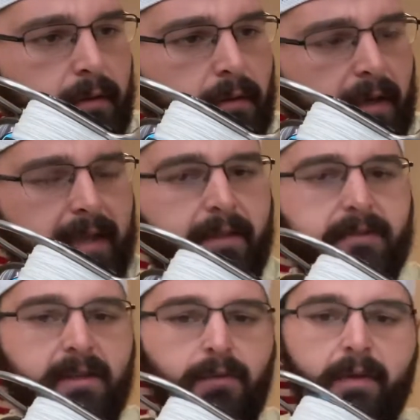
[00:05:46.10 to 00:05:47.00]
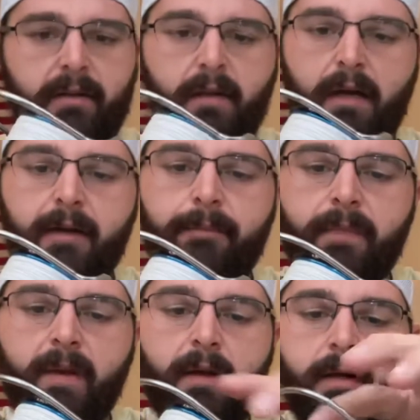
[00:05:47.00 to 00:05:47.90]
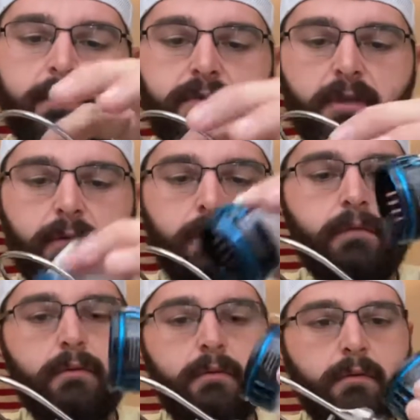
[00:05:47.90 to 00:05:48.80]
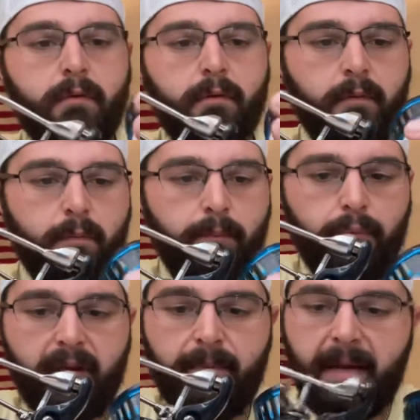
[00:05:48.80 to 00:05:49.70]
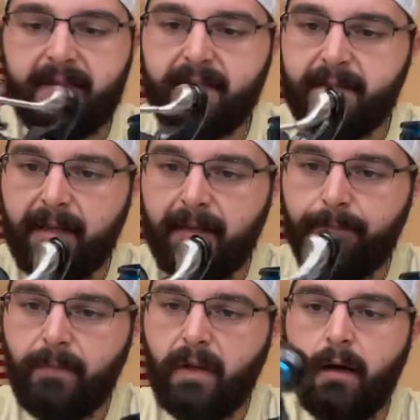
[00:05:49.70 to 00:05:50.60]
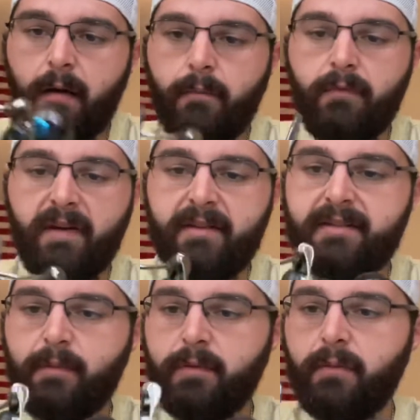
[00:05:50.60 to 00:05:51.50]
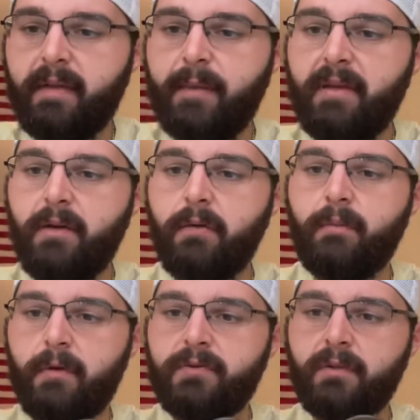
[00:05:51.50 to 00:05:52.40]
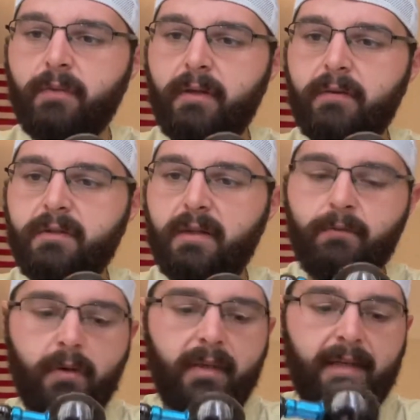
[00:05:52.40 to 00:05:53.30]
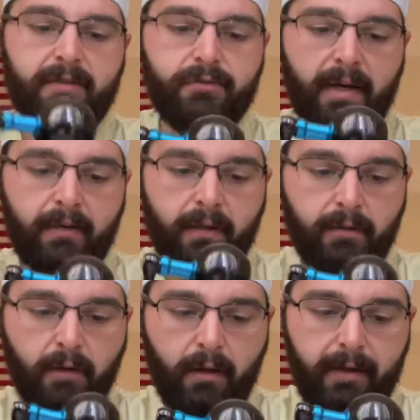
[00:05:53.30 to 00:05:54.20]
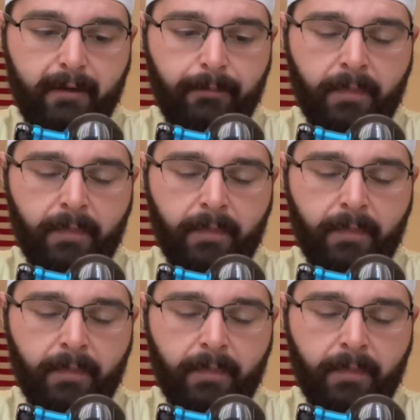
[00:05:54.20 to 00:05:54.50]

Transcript: It looks like a threaded lock. So pretty basic setup, very similar to what they've been doing on most of their reels. A really nice drag clicker on here.